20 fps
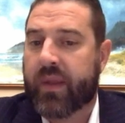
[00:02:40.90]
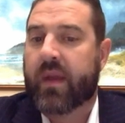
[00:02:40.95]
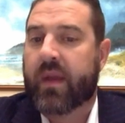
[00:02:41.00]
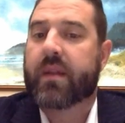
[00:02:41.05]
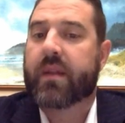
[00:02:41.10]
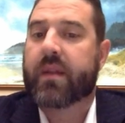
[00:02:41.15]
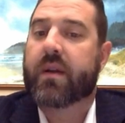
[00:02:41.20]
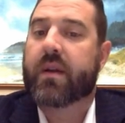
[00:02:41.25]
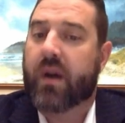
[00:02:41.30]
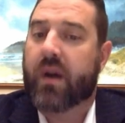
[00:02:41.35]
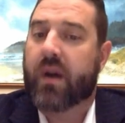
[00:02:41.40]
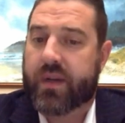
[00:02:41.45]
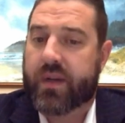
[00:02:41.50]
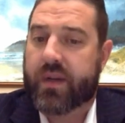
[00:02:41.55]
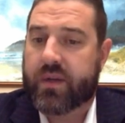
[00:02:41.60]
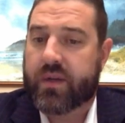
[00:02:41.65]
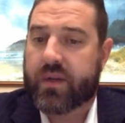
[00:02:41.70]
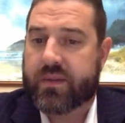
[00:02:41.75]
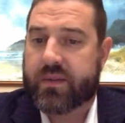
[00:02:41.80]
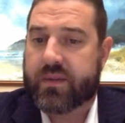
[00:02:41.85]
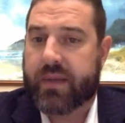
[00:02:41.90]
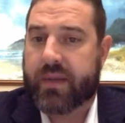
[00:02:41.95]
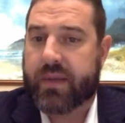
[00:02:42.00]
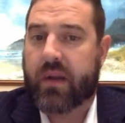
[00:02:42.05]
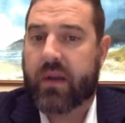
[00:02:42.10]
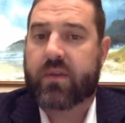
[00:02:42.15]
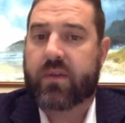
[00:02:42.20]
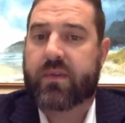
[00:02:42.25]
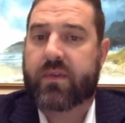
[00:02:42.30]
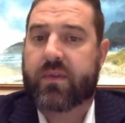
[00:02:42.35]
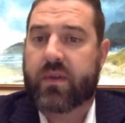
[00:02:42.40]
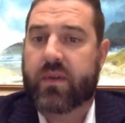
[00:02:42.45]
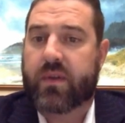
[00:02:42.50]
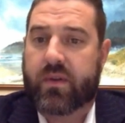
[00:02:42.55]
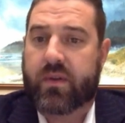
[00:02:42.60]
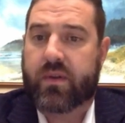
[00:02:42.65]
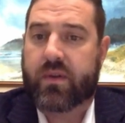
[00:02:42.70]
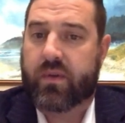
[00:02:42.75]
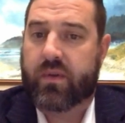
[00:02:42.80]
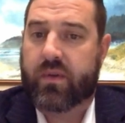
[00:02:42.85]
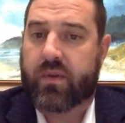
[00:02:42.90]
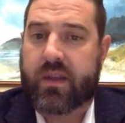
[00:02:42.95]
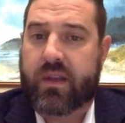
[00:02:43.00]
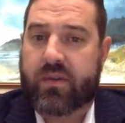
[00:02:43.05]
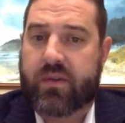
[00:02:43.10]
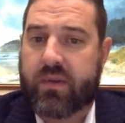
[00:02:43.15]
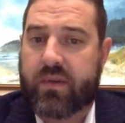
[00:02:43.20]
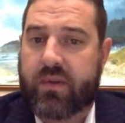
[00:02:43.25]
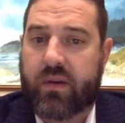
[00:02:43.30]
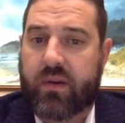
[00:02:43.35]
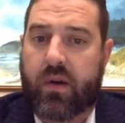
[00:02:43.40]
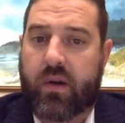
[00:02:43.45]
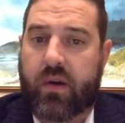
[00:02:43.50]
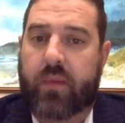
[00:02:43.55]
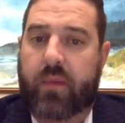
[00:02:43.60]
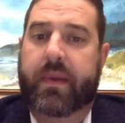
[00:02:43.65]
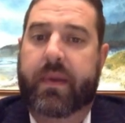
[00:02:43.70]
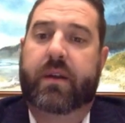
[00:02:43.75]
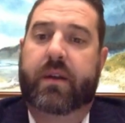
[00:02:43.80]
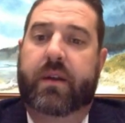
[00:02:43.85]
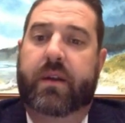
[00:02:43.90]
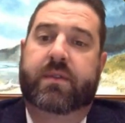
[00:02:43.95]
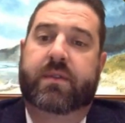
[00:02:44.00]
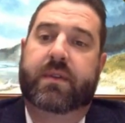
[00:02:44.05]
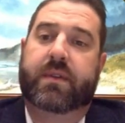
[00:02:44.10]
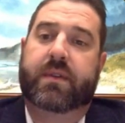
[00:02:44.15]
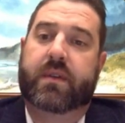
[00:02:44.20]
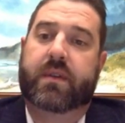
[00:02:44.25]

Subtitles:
Condos is Bakersfield. These 3 are all Bakersfield.